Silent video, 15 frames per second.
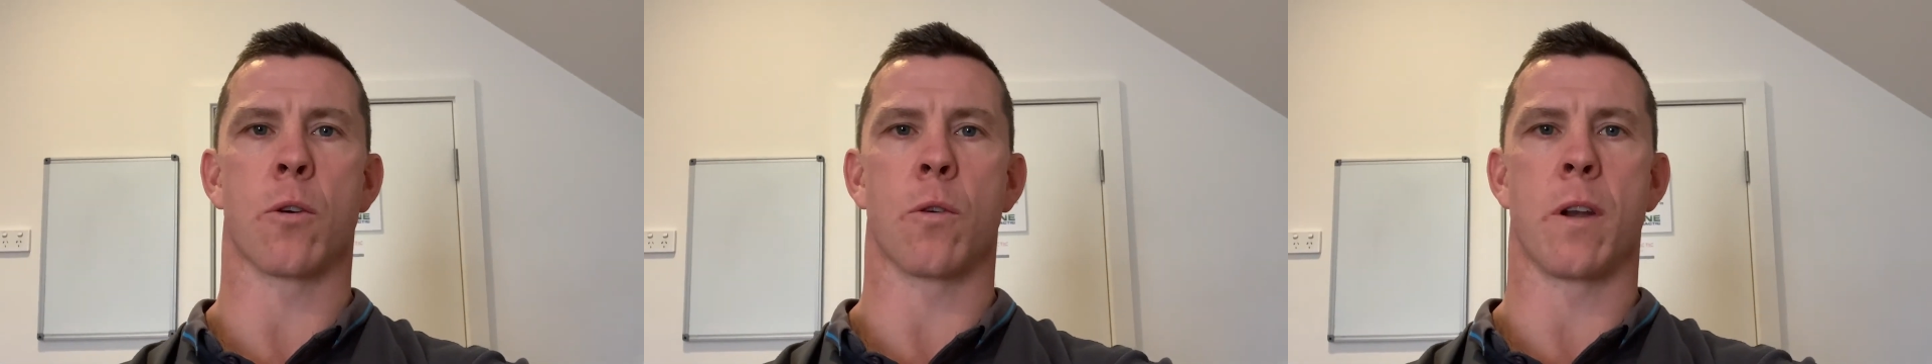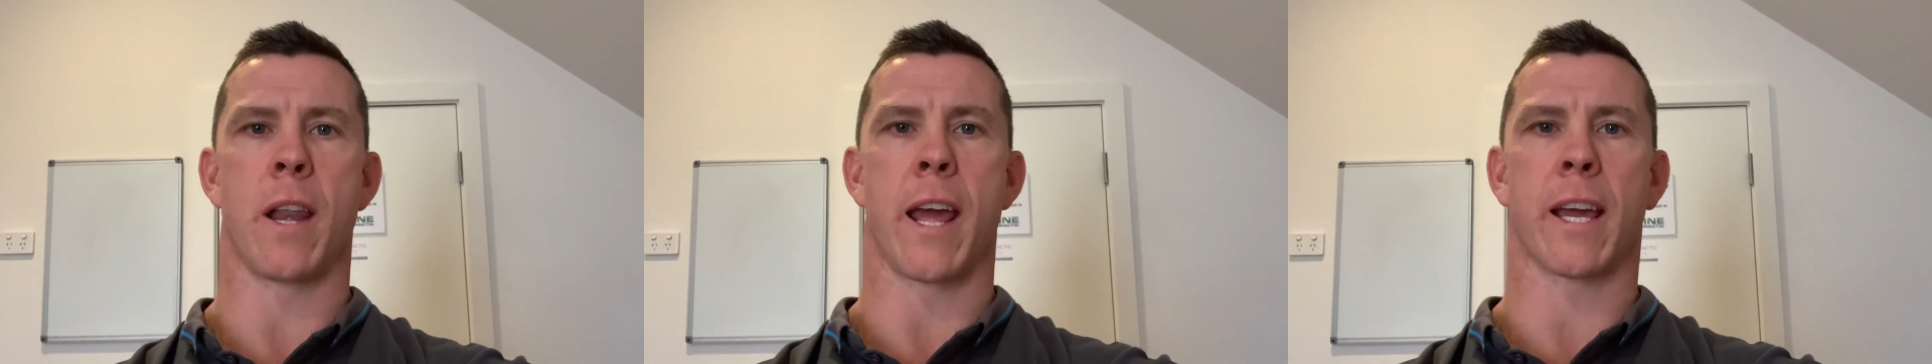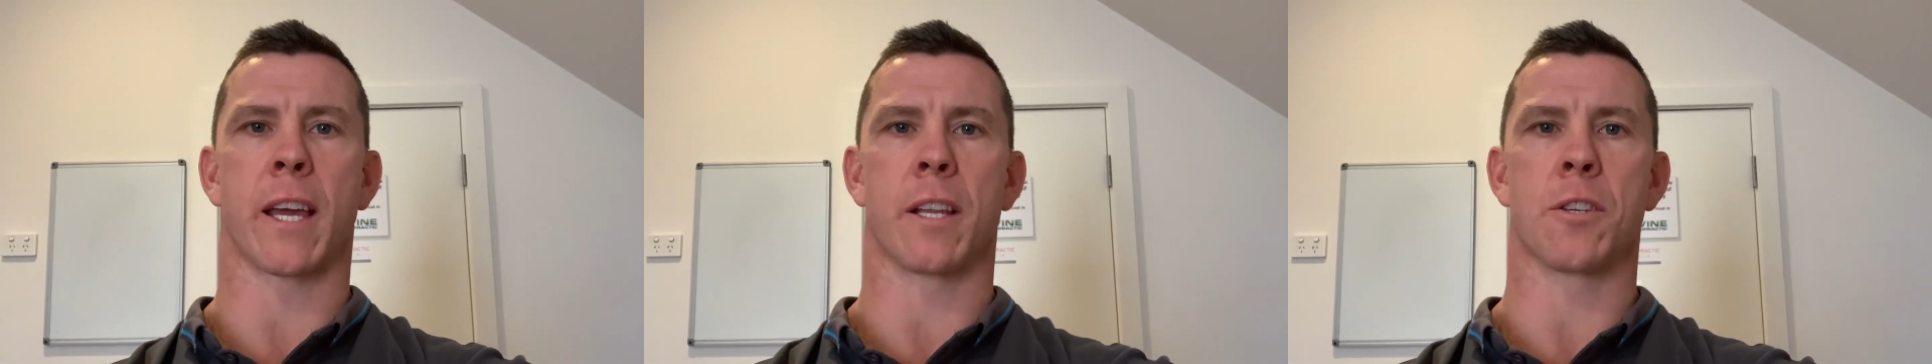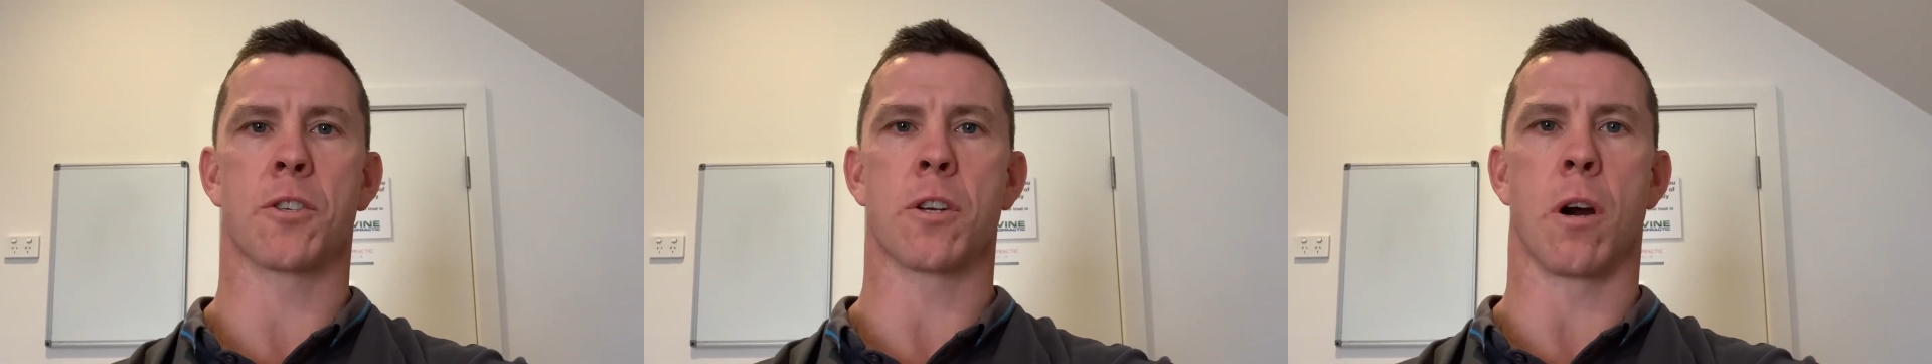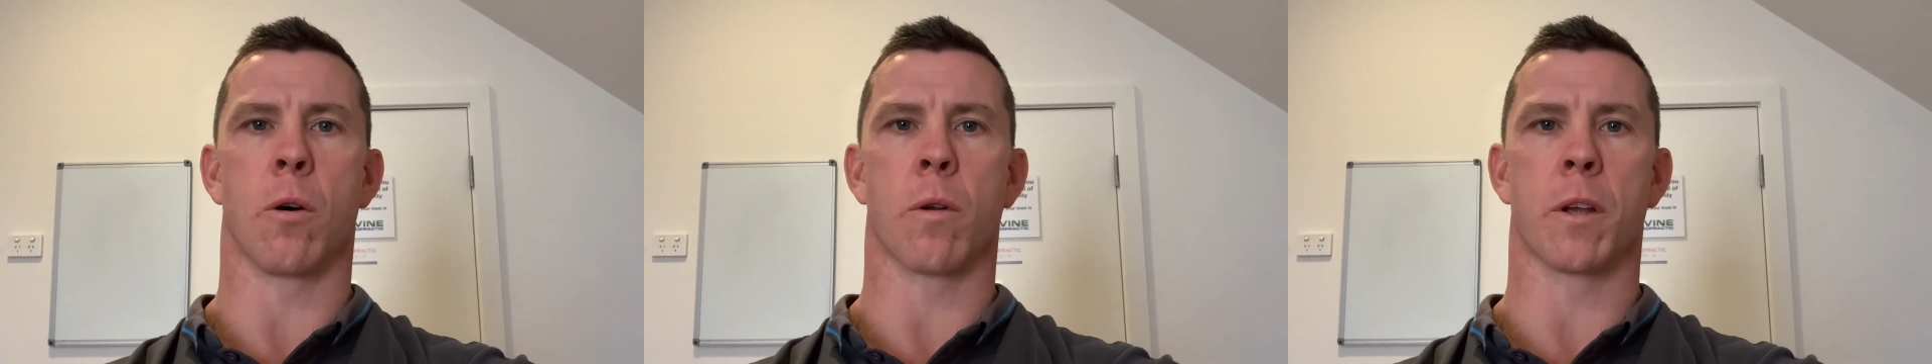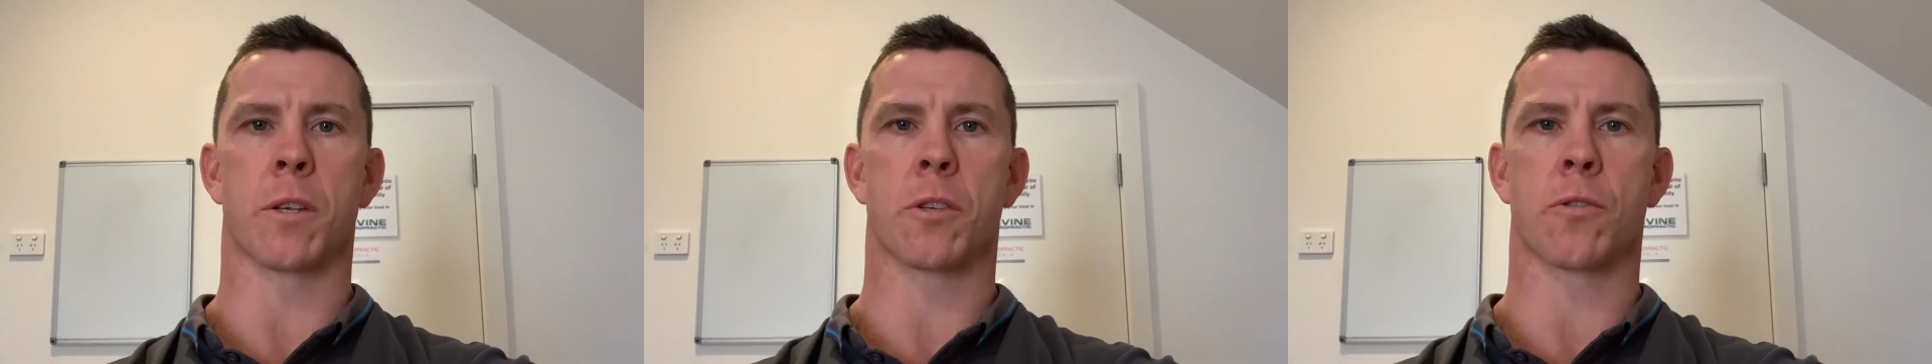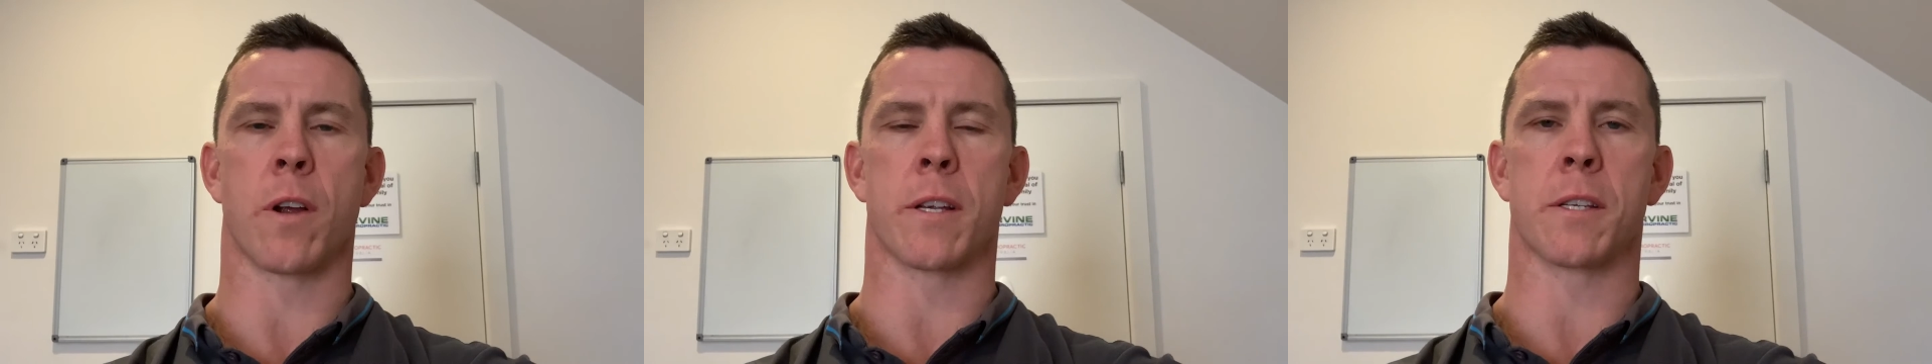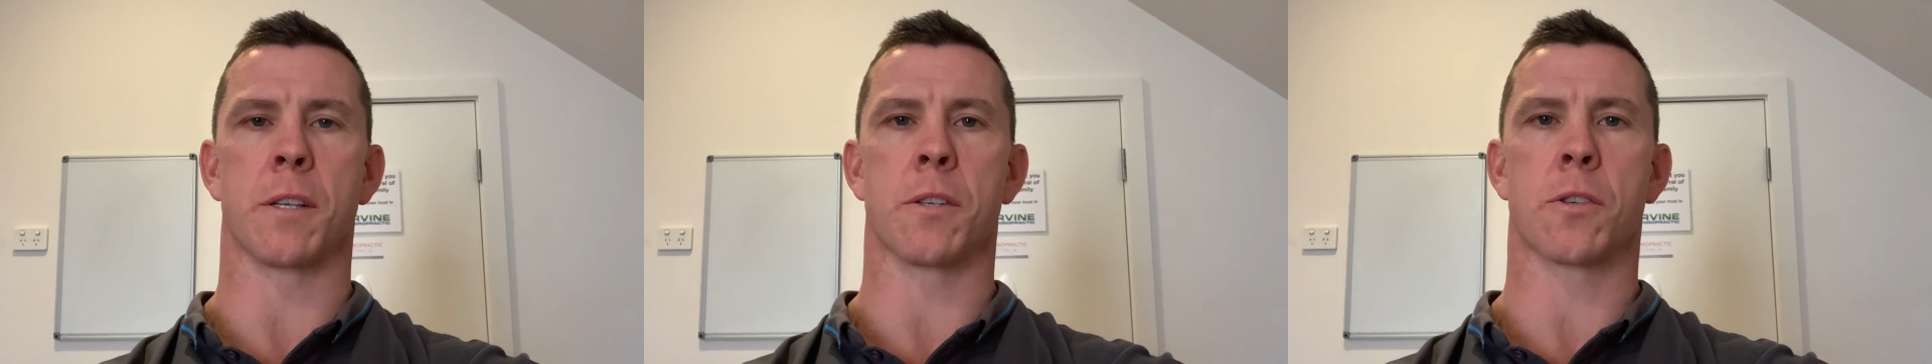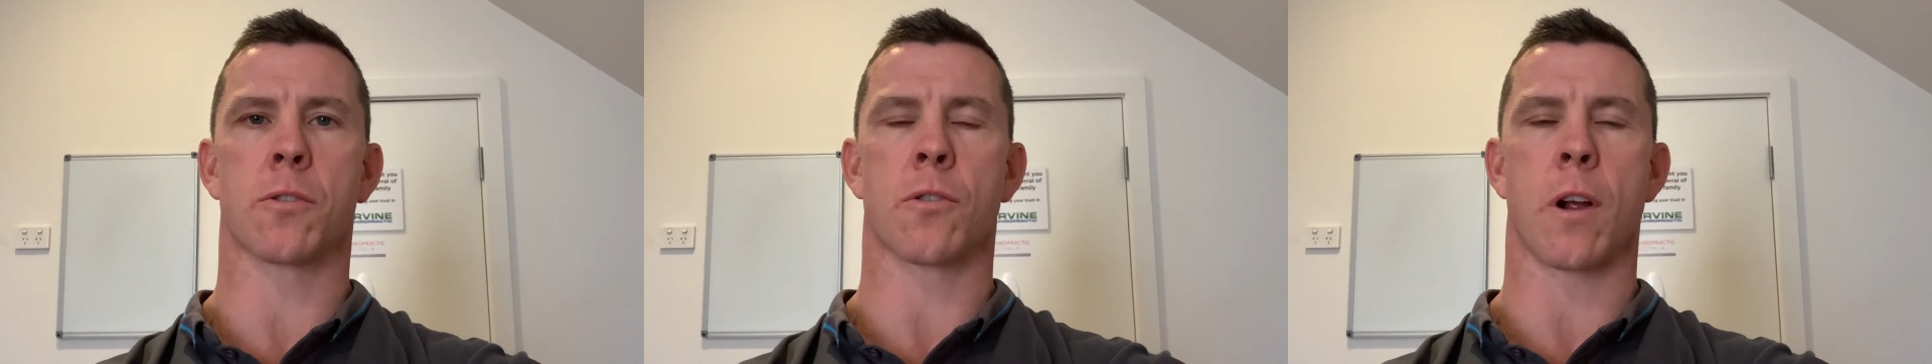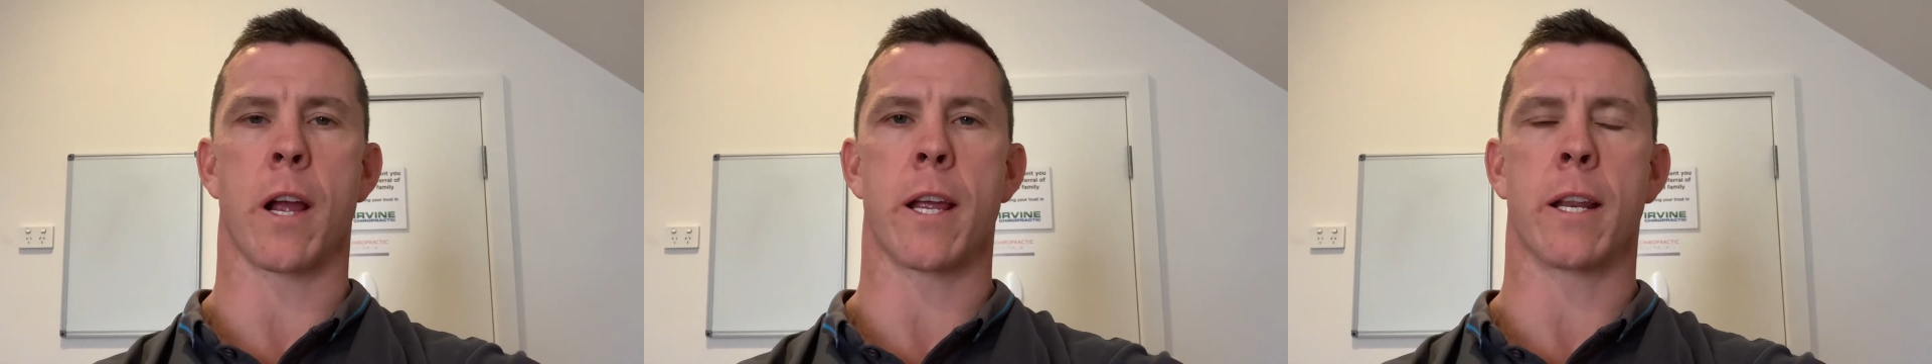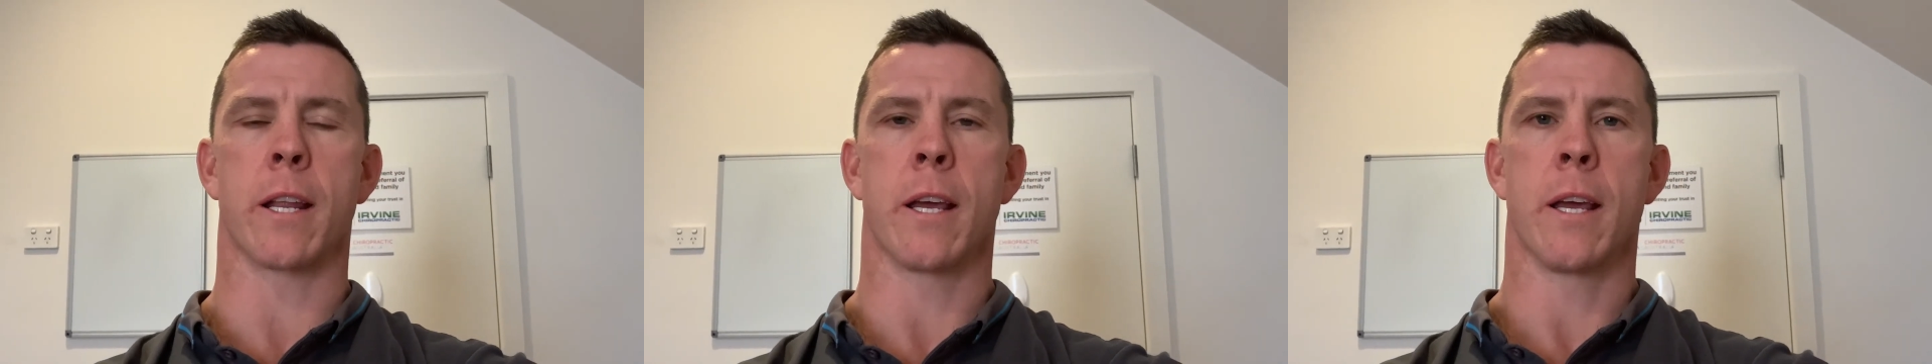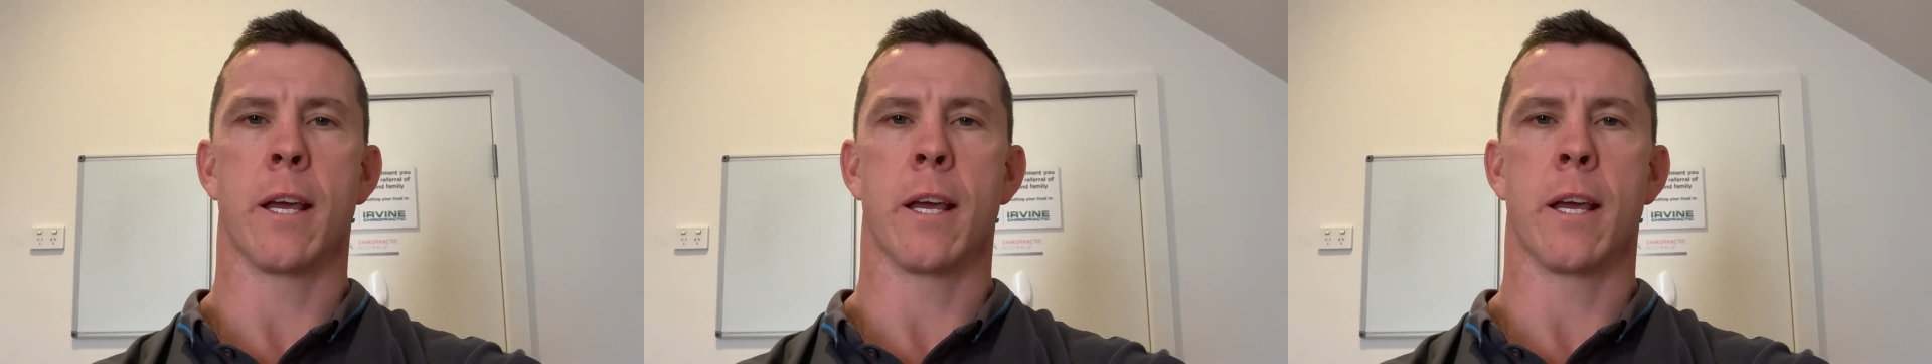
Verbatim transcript: your neck and shoulder stress and strain.